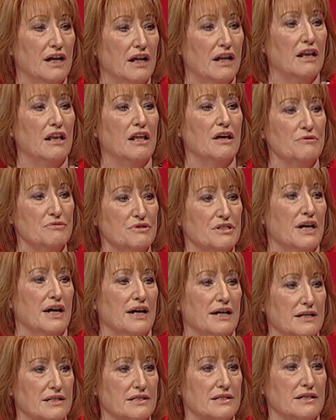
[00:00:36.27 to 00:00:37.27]
low
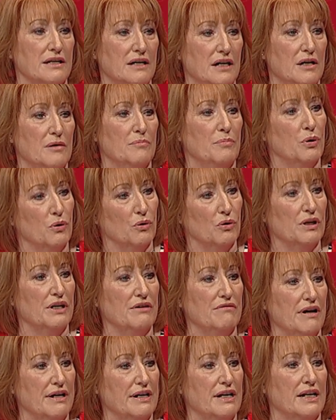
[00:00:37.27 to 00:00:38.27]
tax, poorly
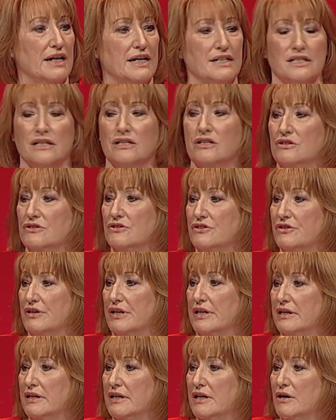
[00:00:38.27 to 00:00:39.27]
regulated
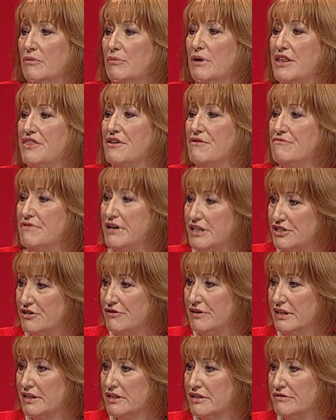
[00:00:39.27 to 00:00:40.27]
country where the rich are
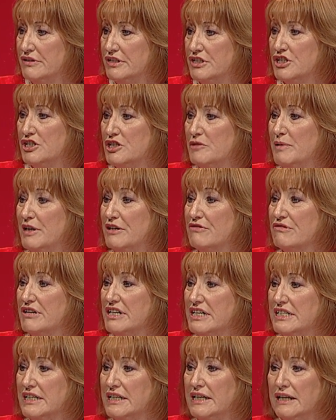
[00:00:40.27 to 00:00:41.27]
encouraged to be
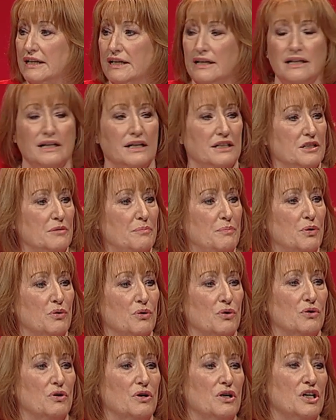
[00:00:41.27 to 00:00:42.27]
greedy and the
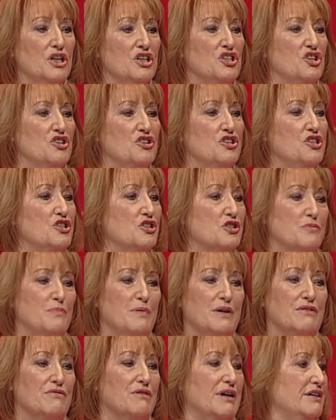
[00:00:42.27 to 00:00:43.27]
poor should just
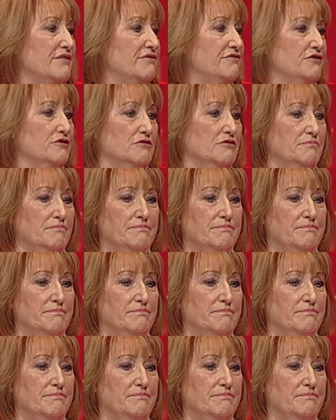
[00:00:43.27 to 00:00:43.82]
be grateful.